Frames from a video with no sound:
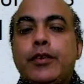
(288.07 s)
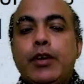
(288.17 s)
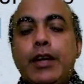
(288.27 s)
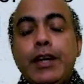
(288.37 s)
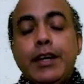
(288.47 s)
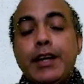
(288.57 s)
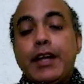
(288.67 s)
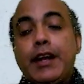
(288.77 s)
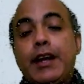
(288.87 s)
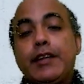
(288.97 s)
in
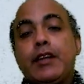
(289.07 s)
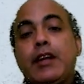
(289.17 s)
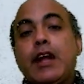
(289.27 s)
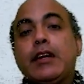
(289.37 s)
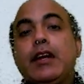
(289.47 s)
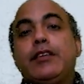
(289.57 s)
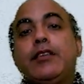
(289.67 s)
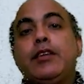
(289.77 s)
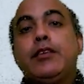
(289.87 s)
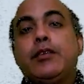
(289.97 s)
regression analysis,